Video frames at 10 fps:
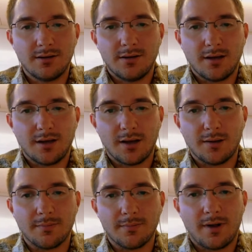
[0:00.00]
I
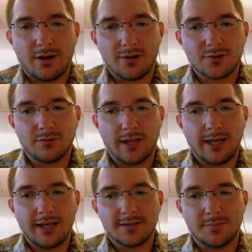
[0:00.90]
also like
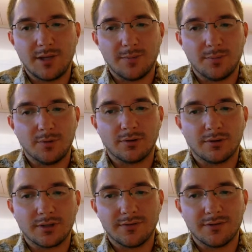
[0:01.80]
to see people
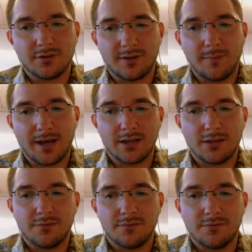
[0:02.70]
giving their feedback in the
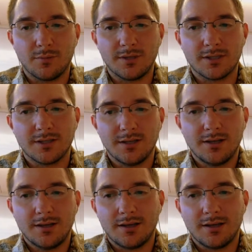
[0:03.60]
forum because
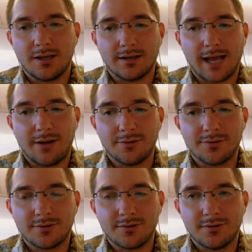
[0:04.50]
it
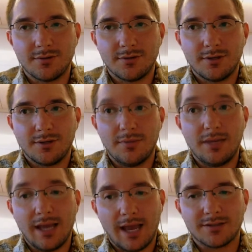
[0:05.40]
allows
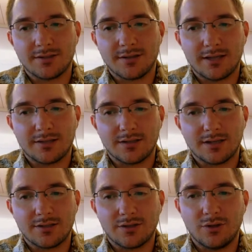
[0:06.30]
me as
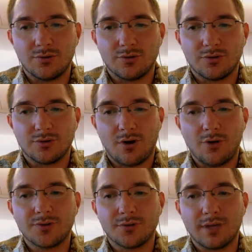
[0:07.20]
a user to
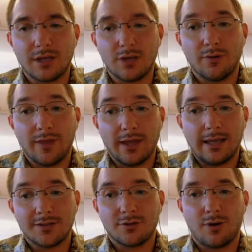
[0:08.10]
also think, hey,
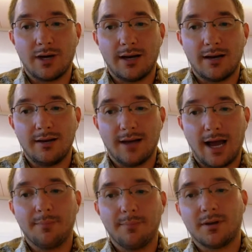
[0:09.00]
that's a great idea. I'm
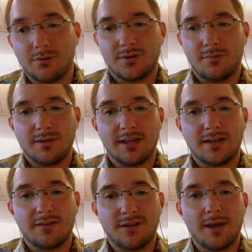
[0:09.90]
going to go submit that
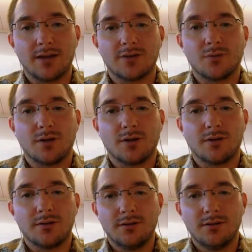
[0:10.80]
feedback as well.
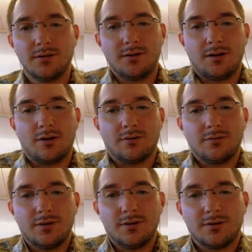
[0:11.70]

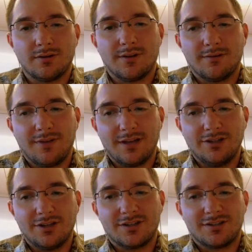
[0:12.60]
So if they
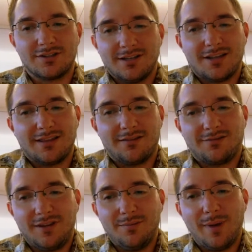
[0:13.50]
just sent the
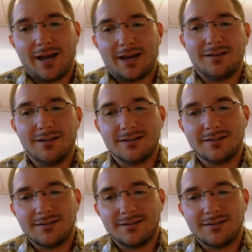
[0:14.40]
feedback and didn't